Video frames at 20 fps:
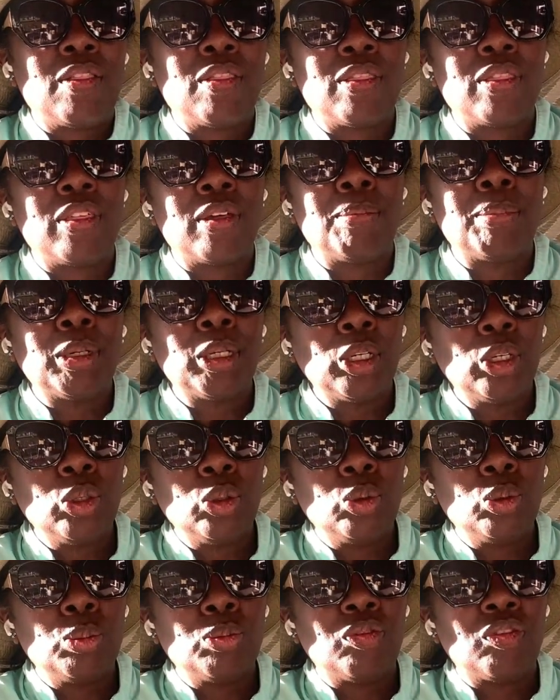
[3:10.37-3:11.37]
the
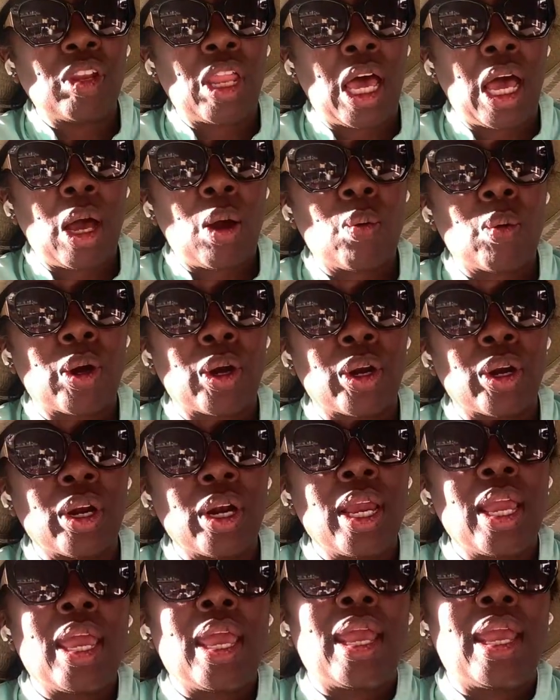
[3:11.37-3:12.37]
blooms flower
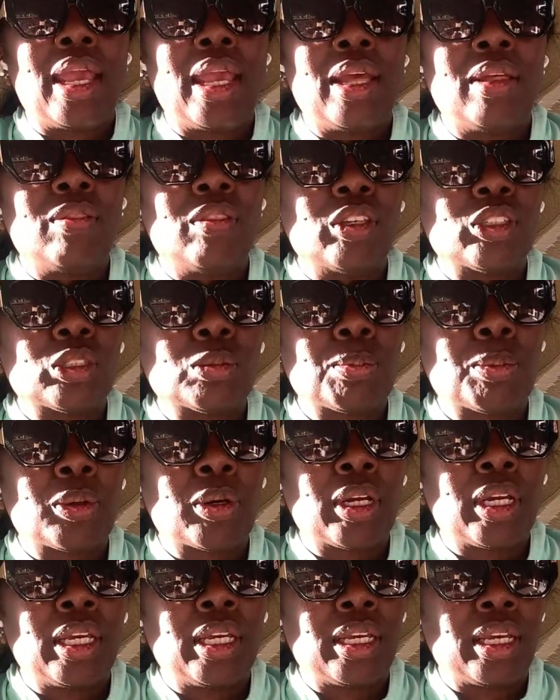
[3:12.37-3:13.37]
in the
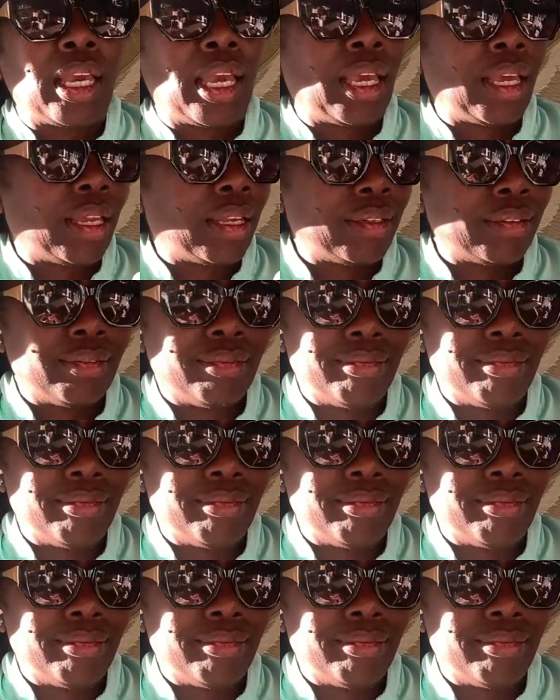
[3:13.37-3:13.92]
spring. And